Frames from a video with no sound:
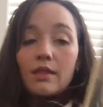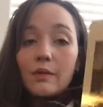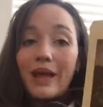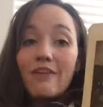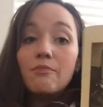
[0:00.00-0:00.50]

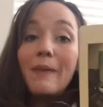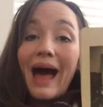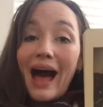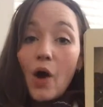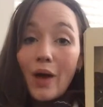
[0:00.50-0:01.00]
Then we have
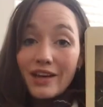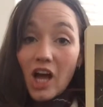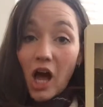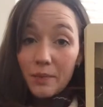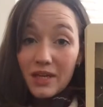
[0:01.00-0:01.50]
Mao and
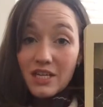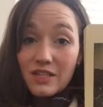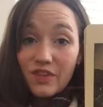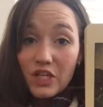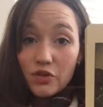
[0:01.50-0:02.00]

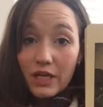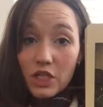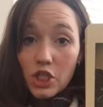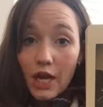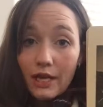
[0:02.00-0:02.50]
communist victory
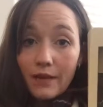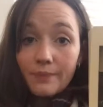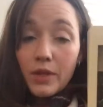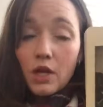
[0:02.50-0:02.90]
in China.